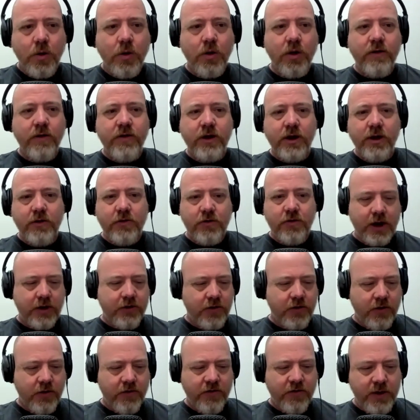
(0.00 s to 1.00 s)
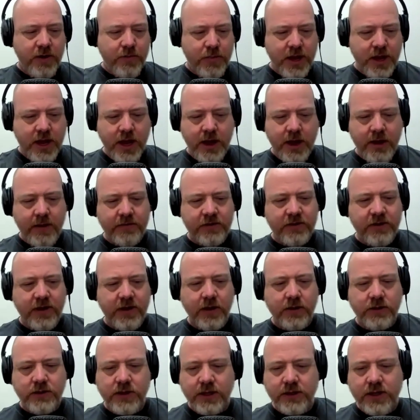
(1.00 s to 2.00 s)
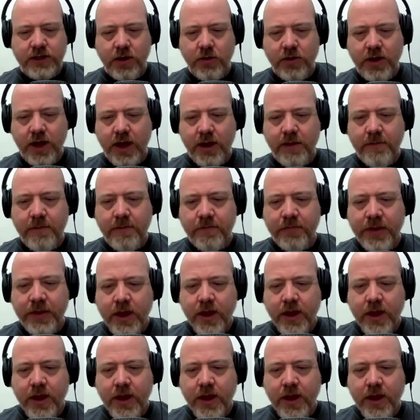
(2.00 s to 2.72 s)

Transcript: or even a director or vp of sales i say okay